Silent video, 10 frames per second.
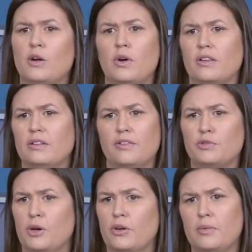not aware that
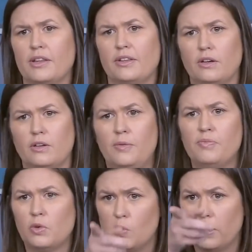they've spoken about that at all.
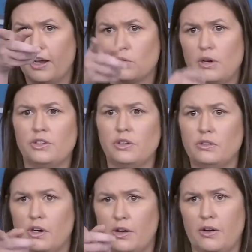And one last
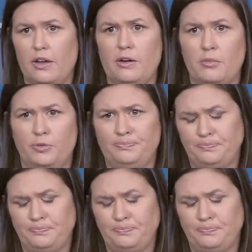question. Sorry, go ahead, Emily.